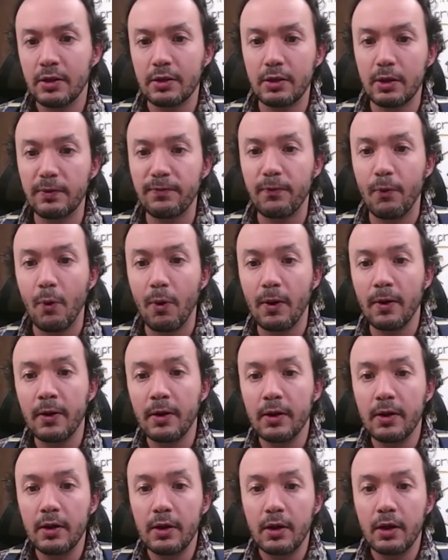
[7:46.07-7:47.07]
Therefore,
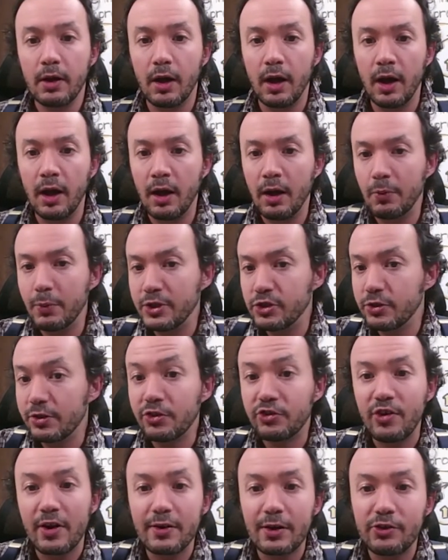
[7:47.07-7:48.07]
we should
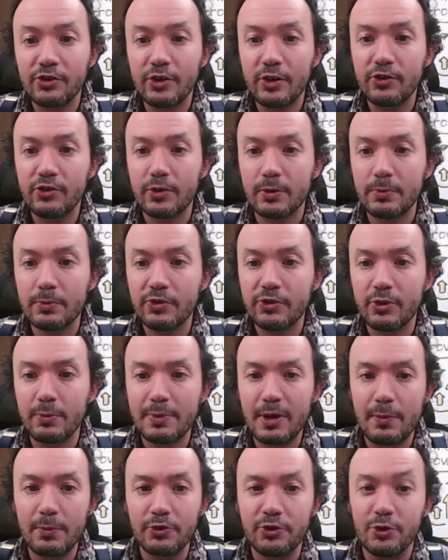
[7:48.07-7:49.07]
design our systems to be
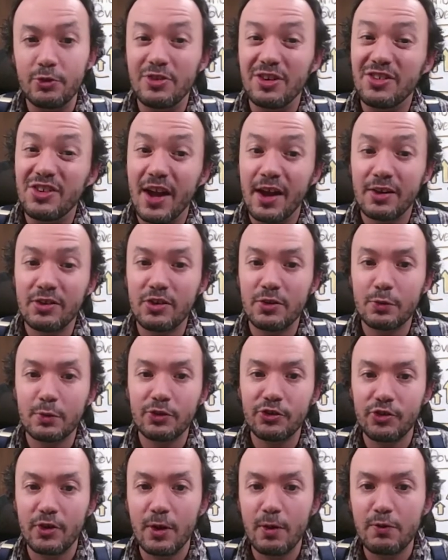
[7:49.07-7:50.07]
able to detect and
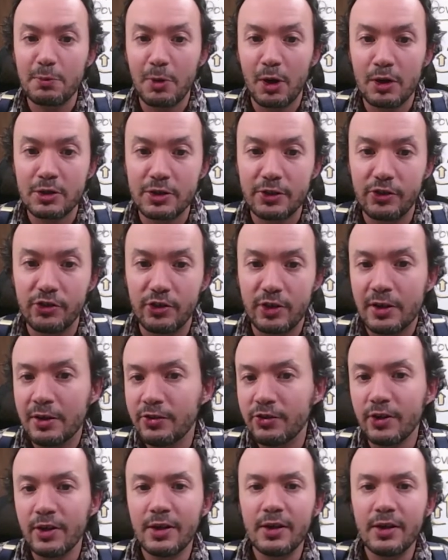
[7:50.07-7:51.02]
resolve emergencies